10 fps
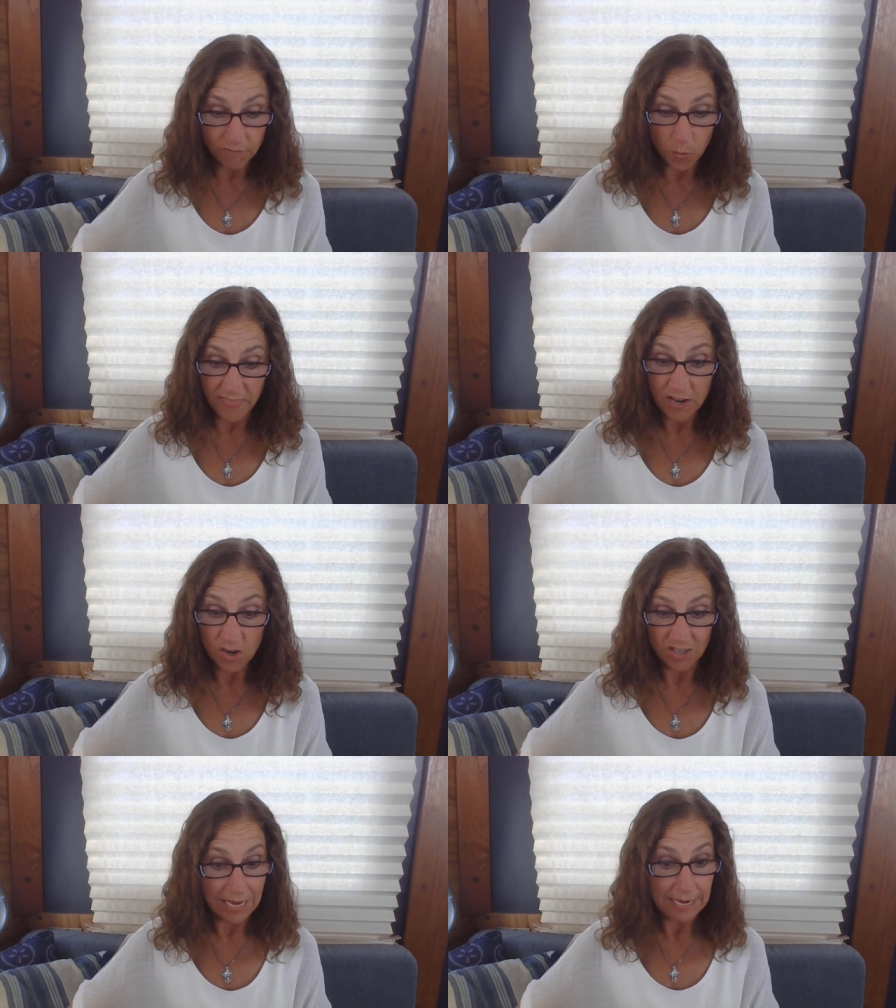for they
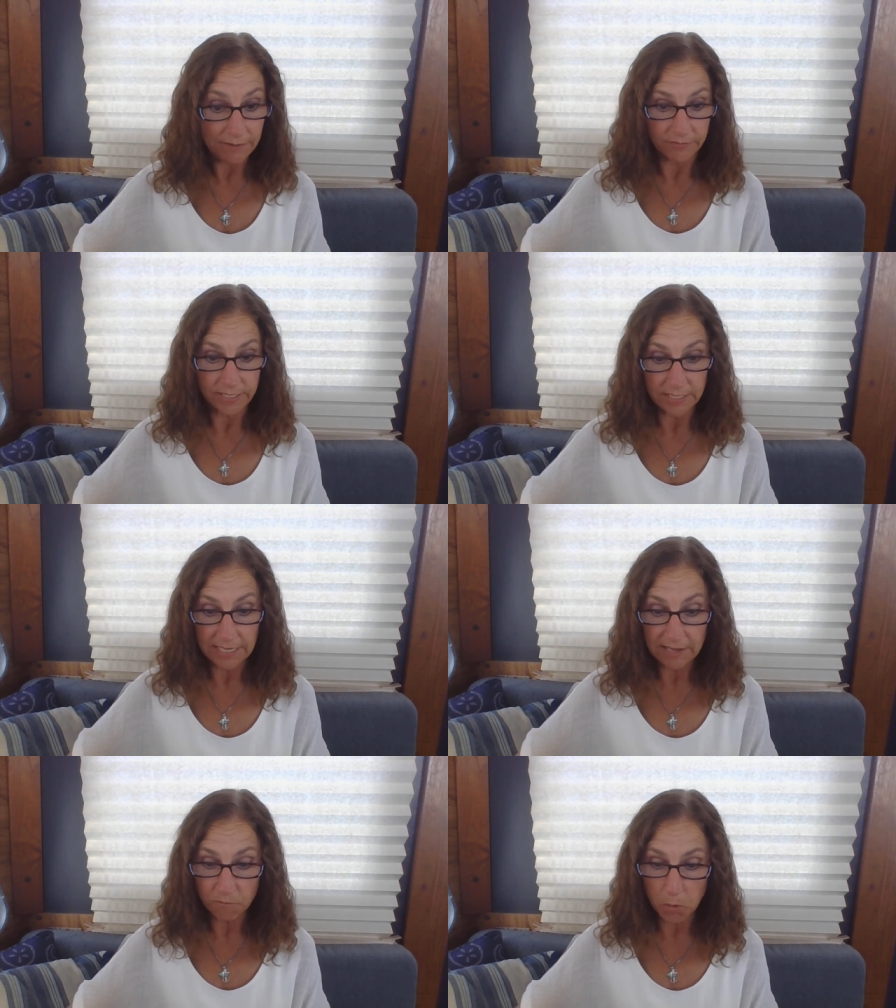are lively
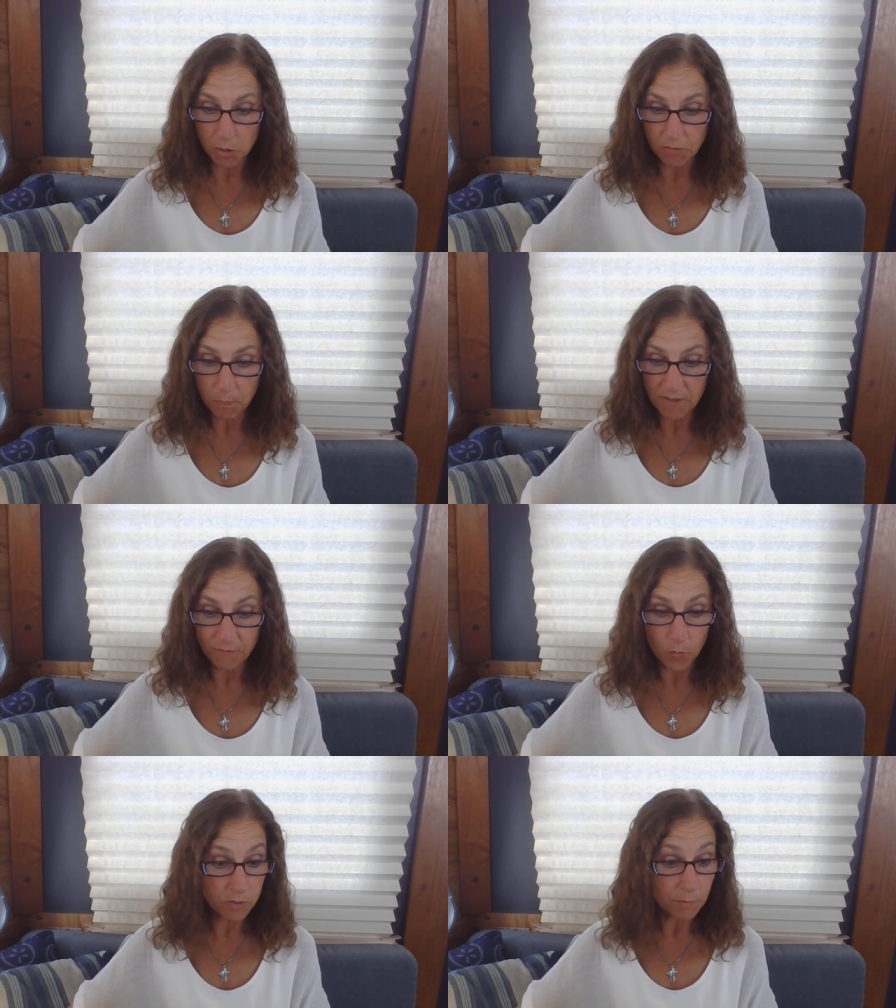and give birth
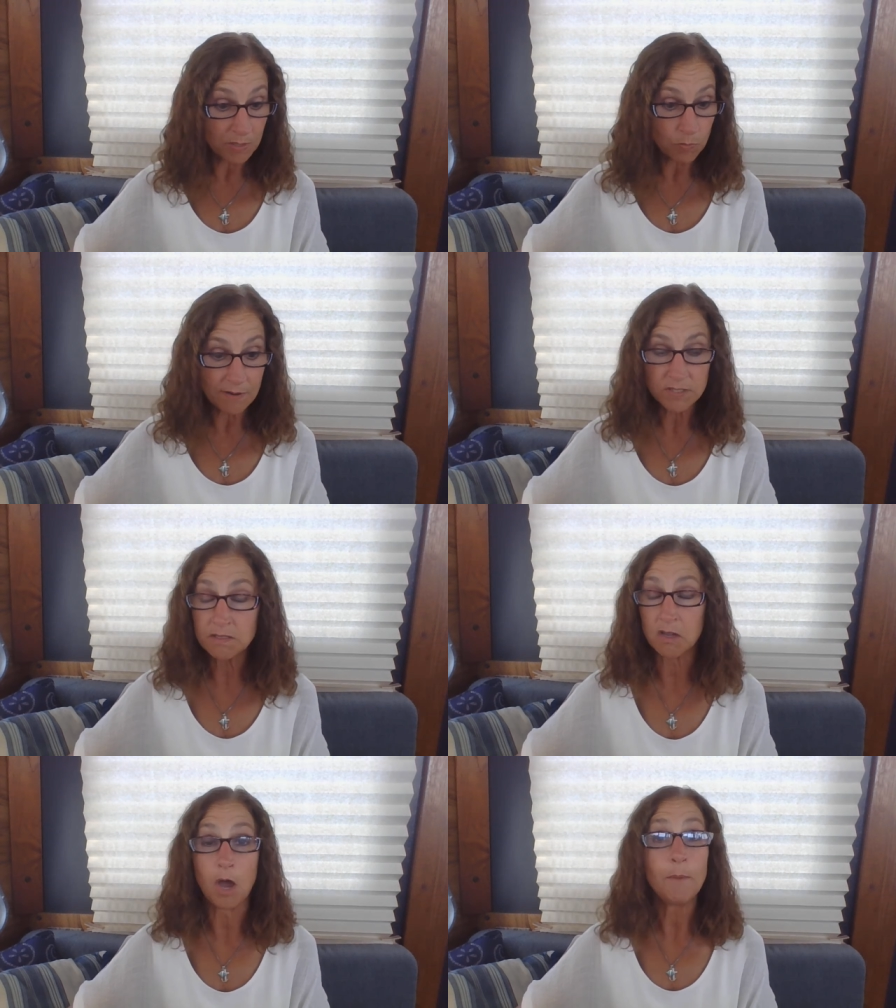before the
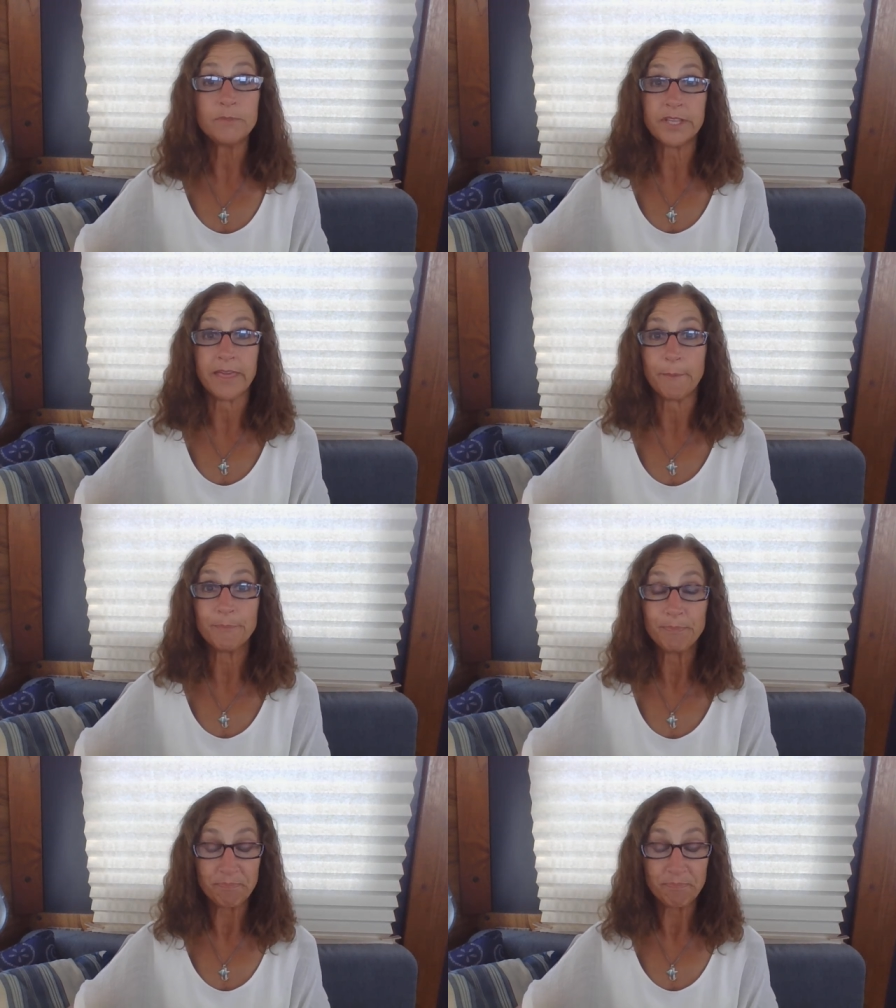midwives come to them.